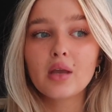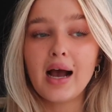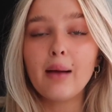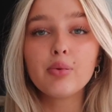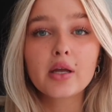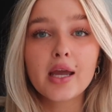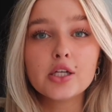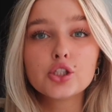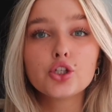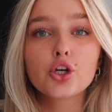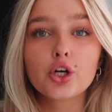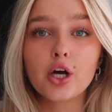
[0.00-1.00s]

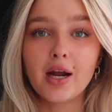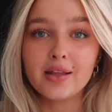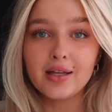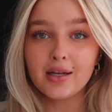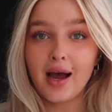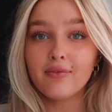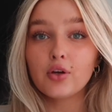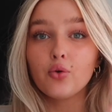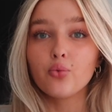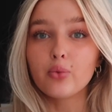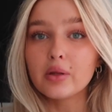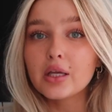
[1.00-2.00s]
application, you're good. I think having a
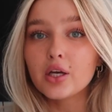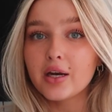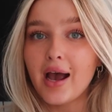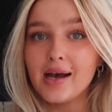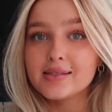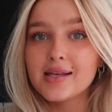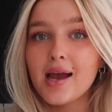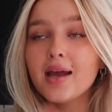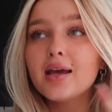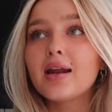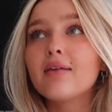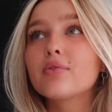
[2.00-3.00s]
really good
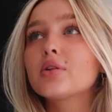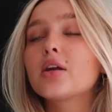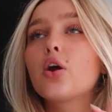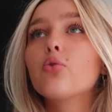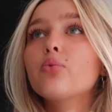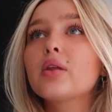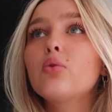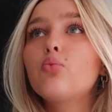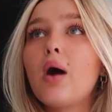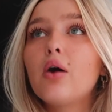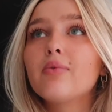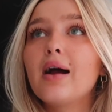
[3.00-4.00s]
essay and having like a really
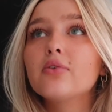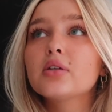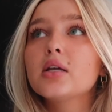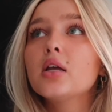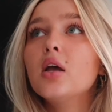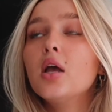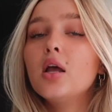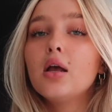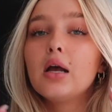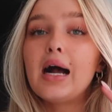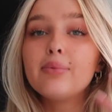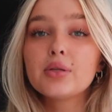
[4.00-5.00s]
well-rounded
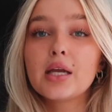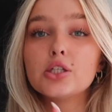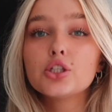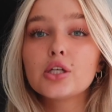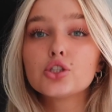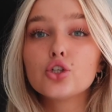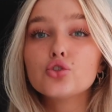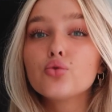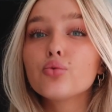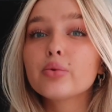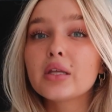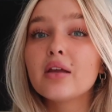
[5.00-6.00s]
application that shows you
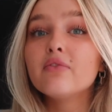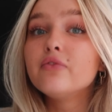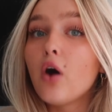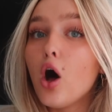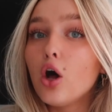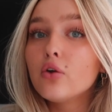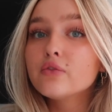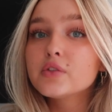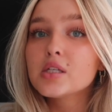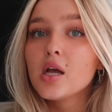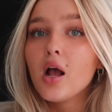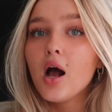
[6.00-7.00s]
were really
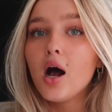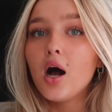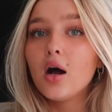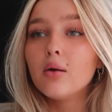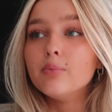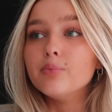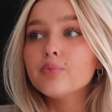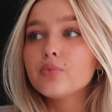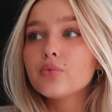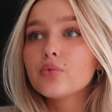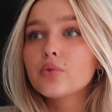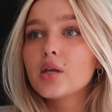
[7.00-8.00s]
involved
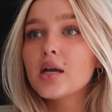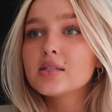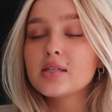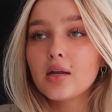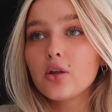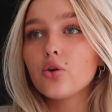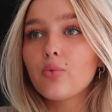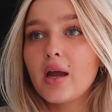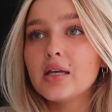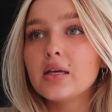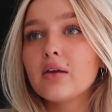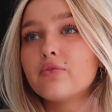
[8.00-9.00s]
is another
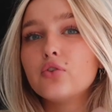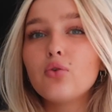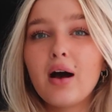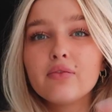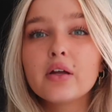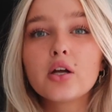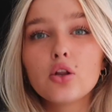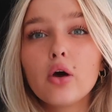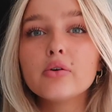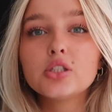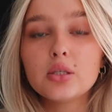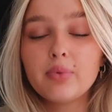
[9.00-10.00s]
way if you have like a
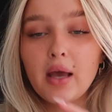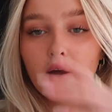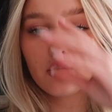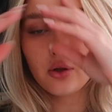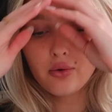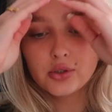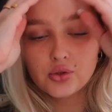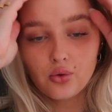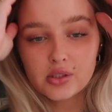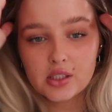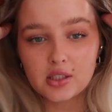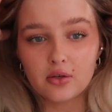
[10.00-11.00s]
lower GPA or lower
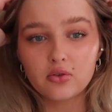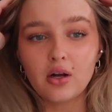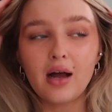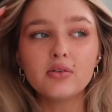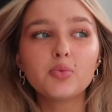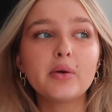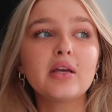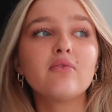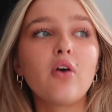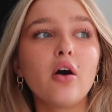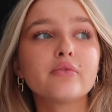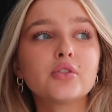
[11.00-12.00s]
scores in general. I was pretty
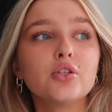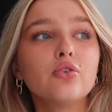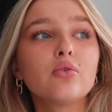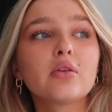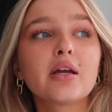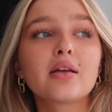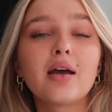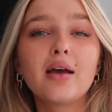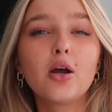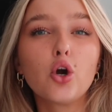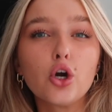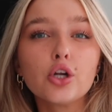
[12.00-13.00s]
involved too, like
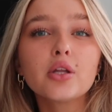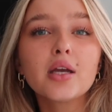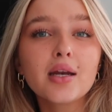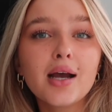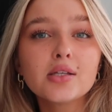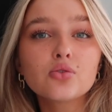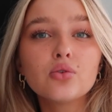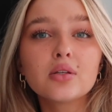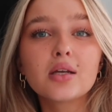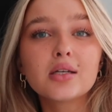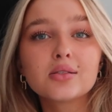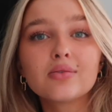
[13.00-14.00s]
early in high school,
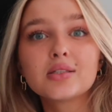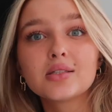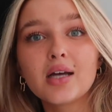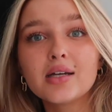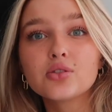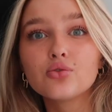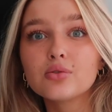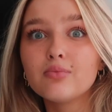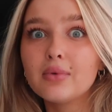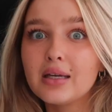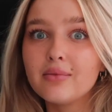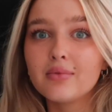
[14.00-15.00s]
and then I switched high schools
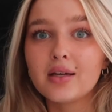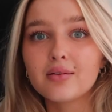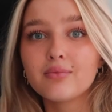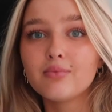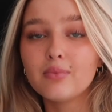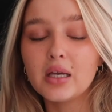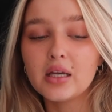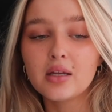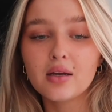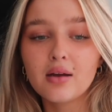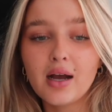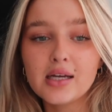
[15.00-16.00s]

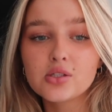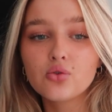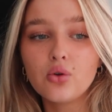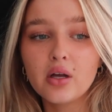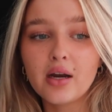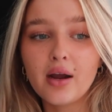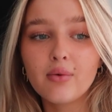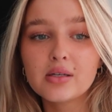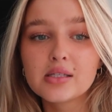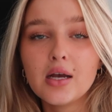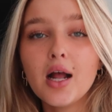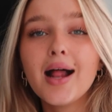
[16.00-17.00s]
mid high school, and I
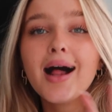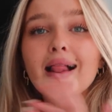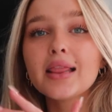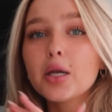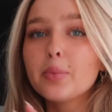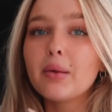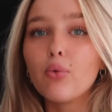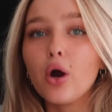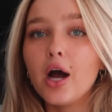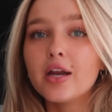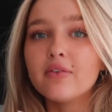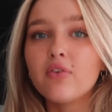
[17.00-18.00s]
was a little bit more
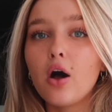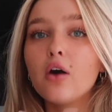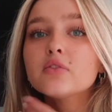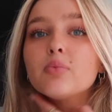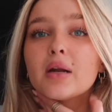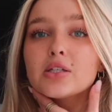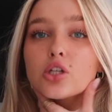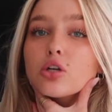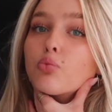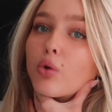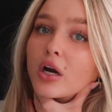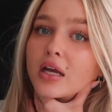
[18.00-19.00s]
uninvolved, but I
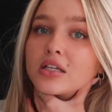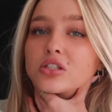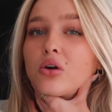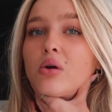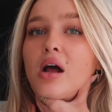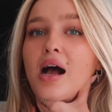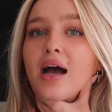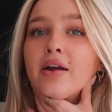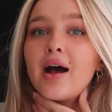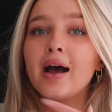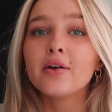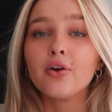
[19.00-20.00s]
started working. So
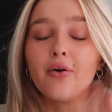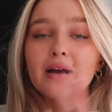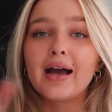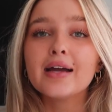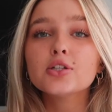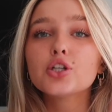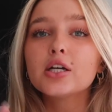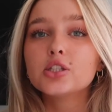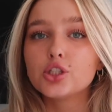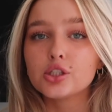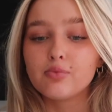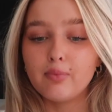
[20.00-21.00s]
I don't know, I kind of tried
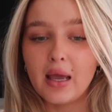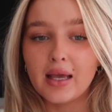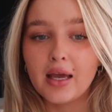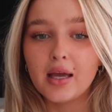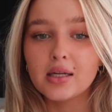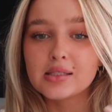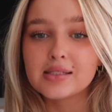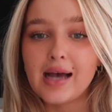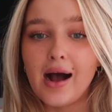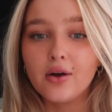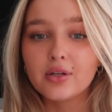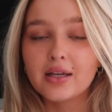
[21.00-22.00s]
to just make it sound